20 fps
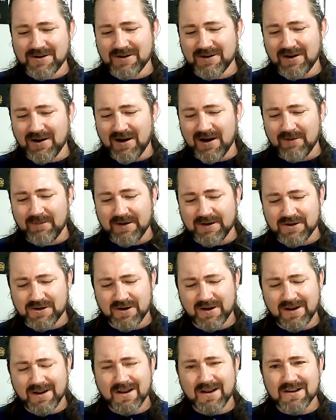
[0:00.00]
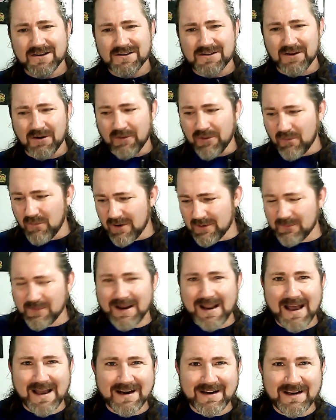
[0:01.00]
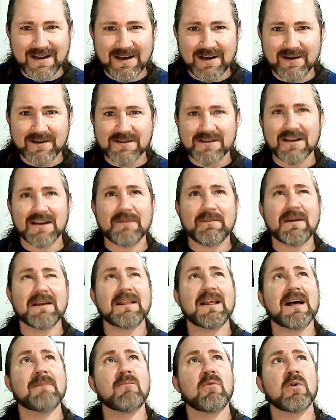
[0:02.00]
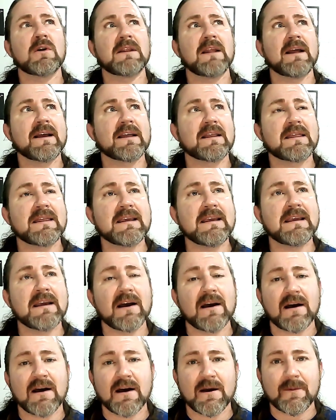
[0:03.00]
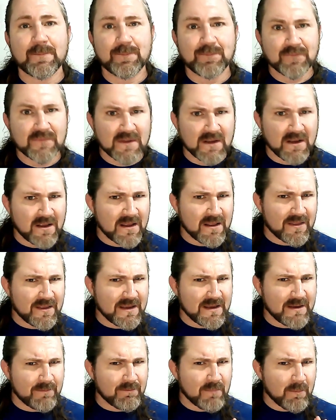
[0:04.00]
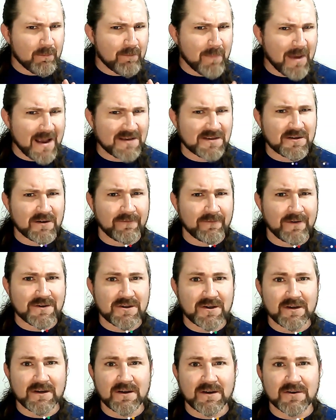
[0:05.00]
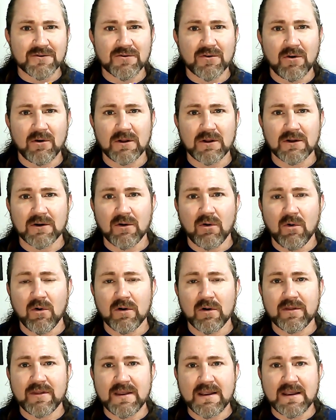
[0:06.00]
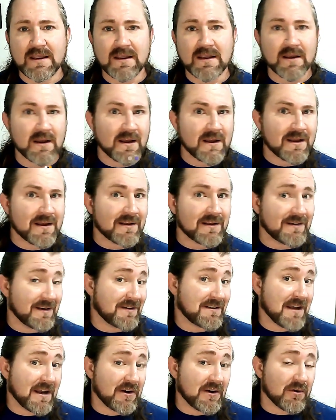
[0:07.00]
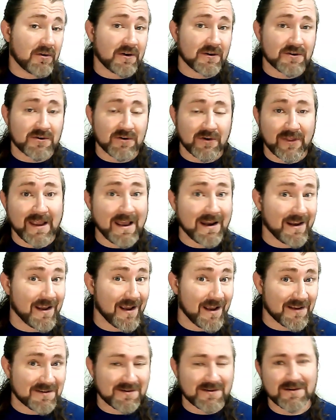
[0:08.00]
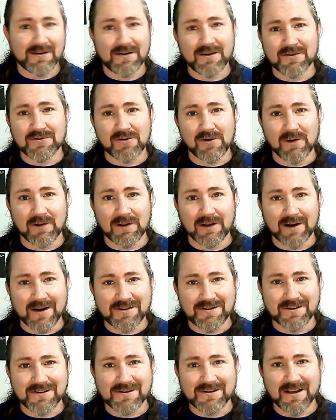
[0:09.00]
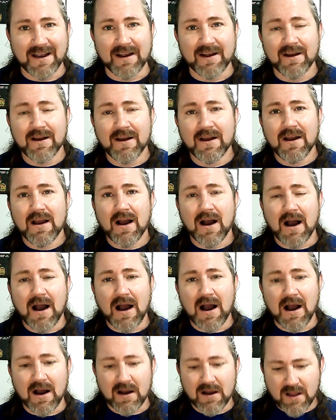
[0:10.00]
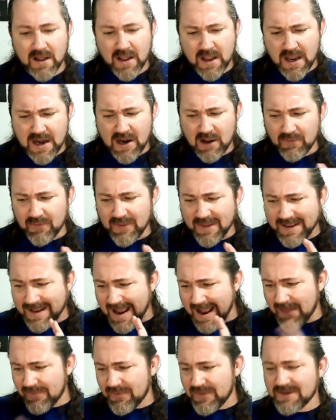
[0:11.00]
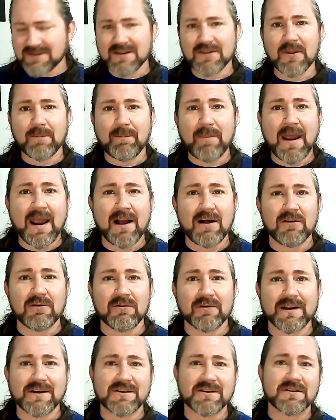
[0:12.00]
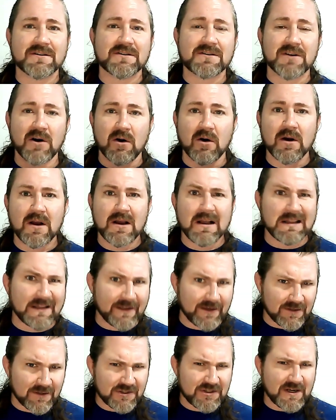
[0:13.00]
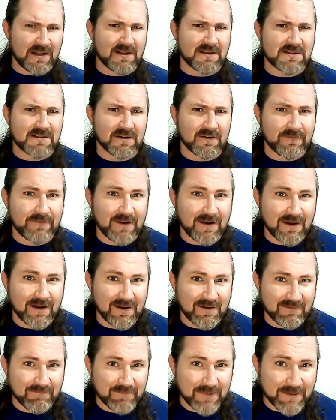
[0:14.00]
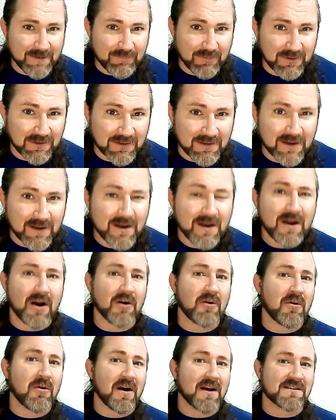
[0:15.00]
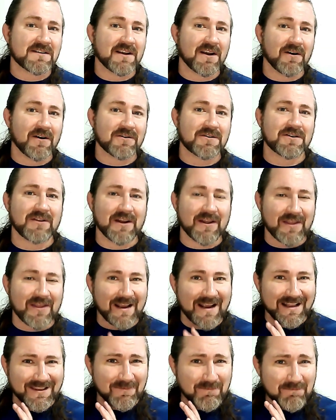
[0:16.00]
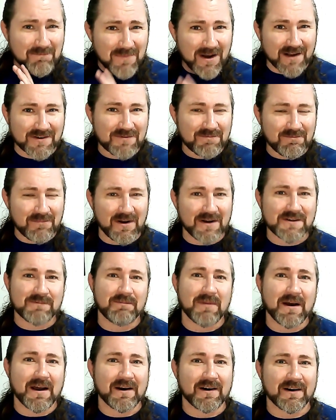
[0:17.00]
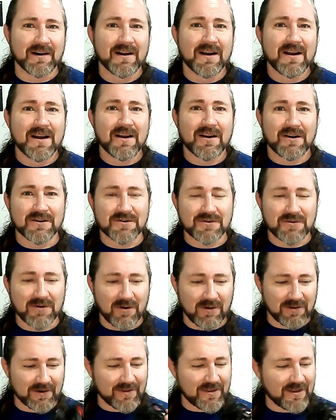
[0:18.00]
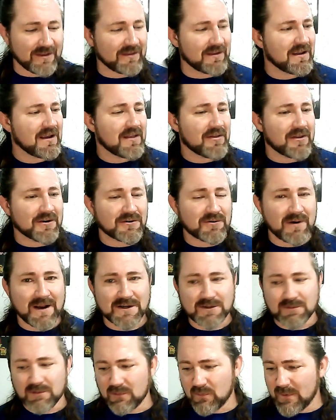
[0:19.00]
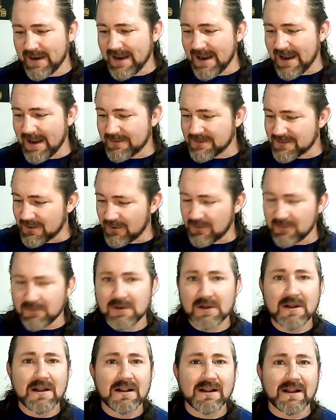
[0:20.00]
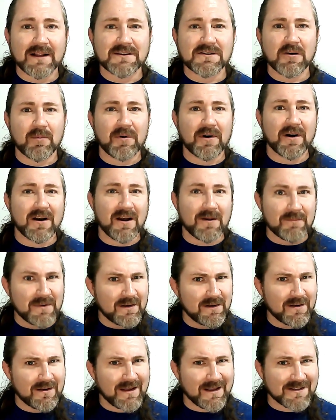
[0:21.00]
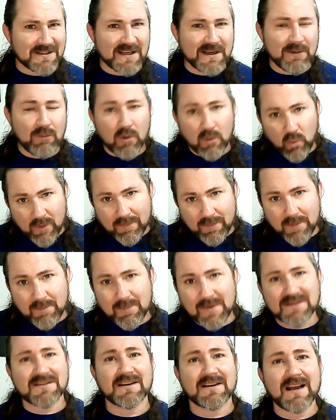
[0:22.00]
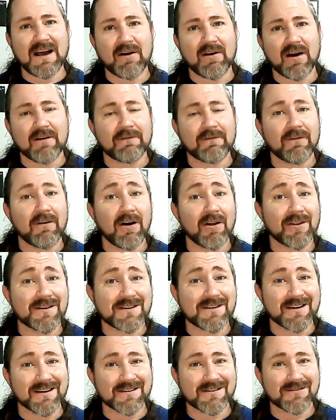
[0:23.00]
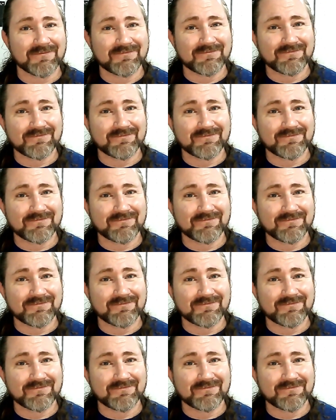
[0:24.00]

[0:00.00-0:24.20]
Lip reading: and garbage. So the one we got in here, it's going to be a lot more like the Mastervision controller or the Nintendo controller, the NES controller, I should say. Now they got this in the PAL region, so a little jealous of people across the ocean there. They got the much, much better controller than the trash one we got. So let's open it up and see what we've been missing out on for all these years.